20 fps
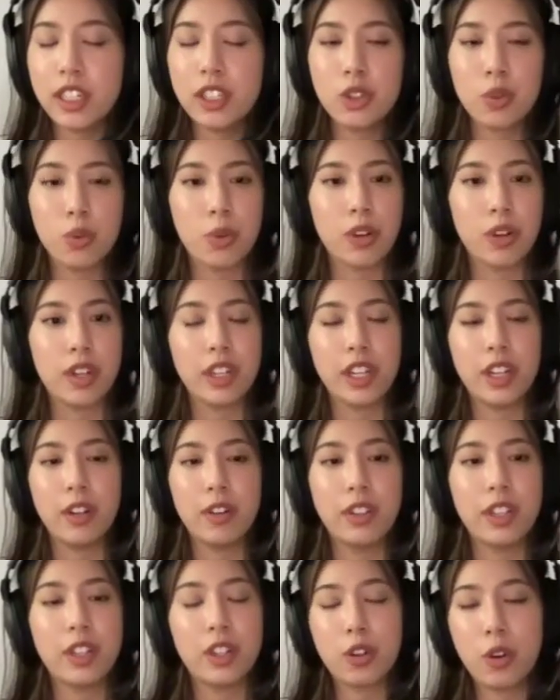or,
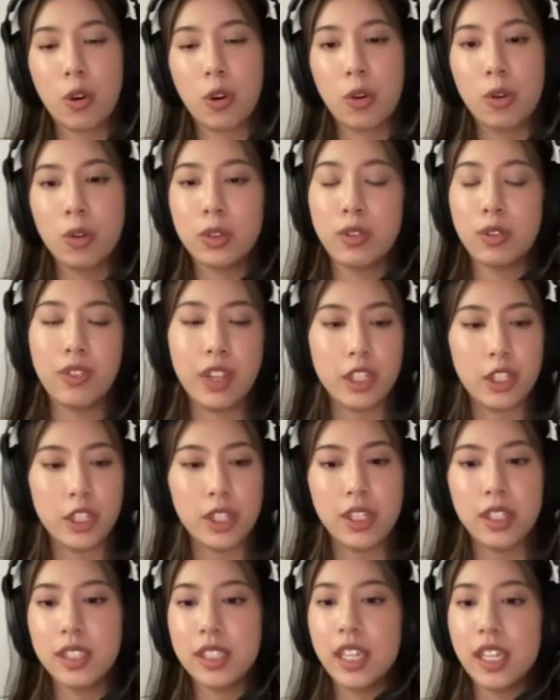their goals,
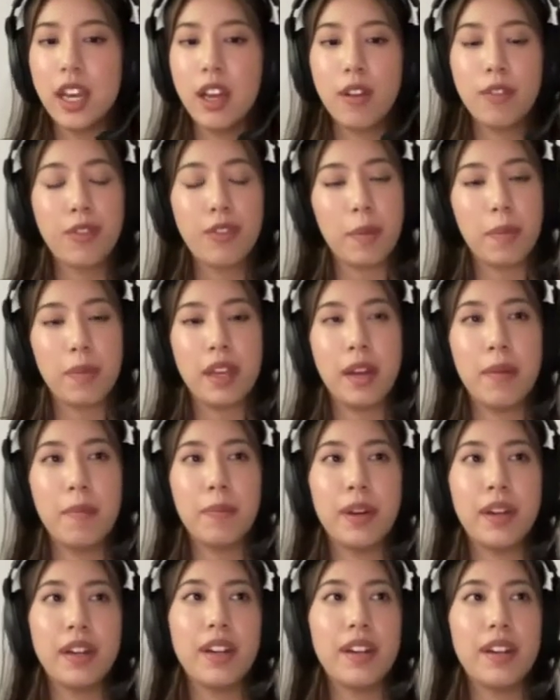visions from them.
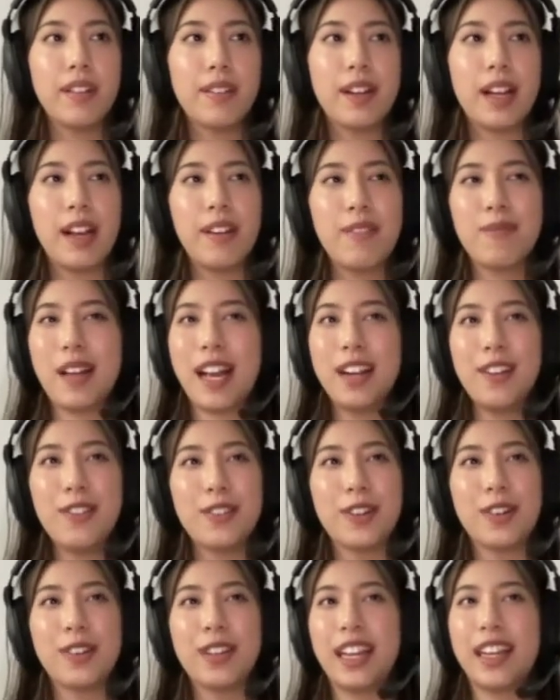But I don't
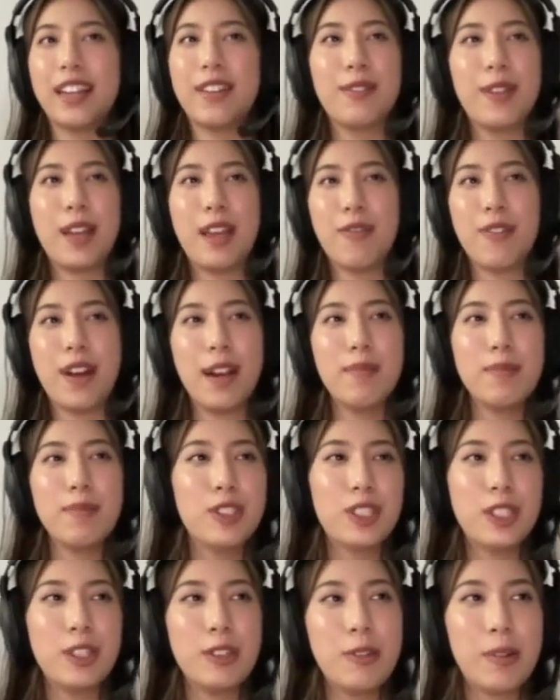know, like if I'm
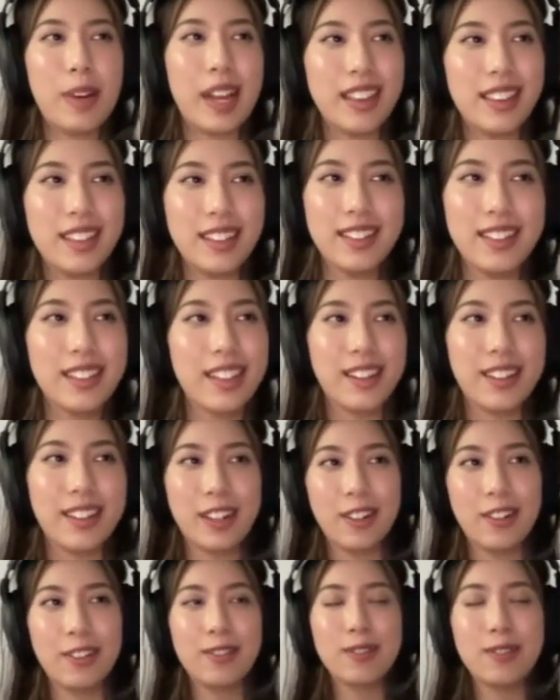still at the like,
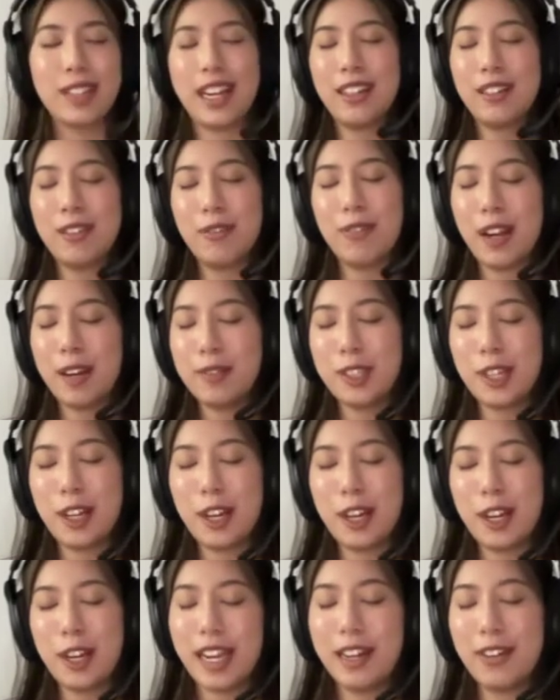9 to 5
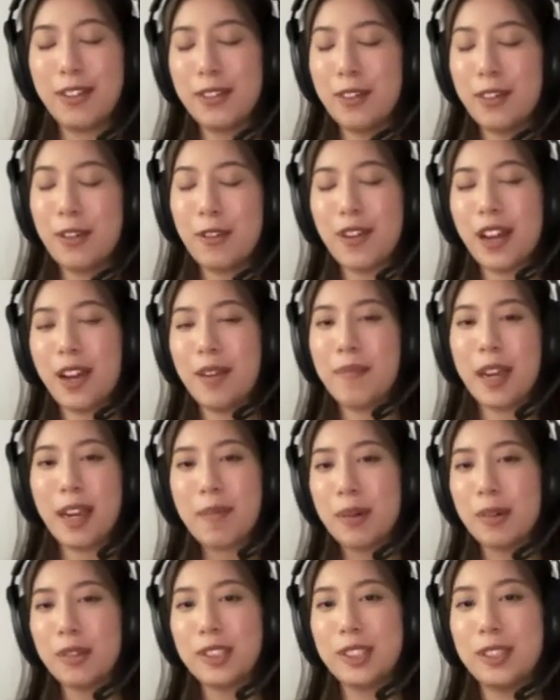jobs, I don't know if I'm
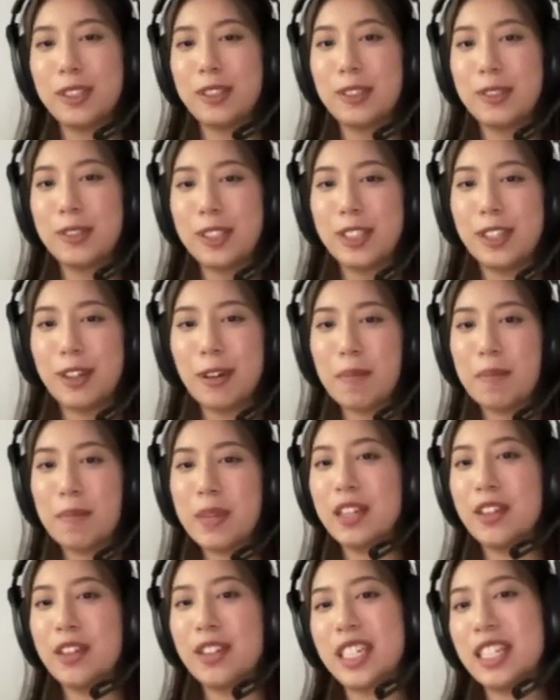able to,
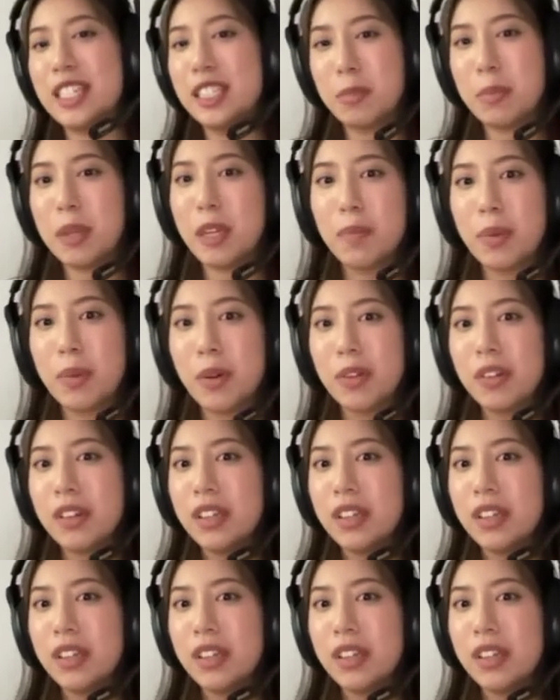meet these people.